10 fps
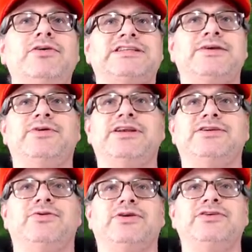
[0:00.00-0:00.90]
Horsey, what are you
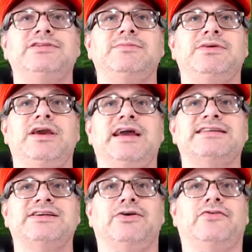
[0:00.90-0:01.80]
doing? You should be
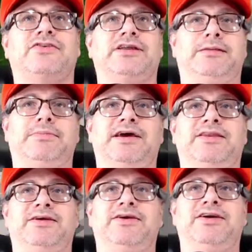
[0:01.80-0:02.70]
actually over in the
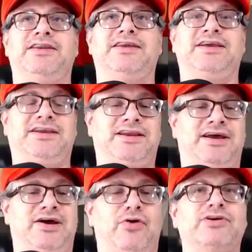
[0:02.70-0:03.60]
bend there, in the in
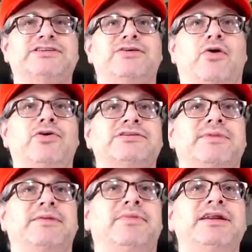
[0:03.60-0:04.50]
the horse horse
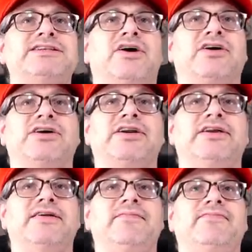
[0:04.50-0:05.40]
bend, but it's all good.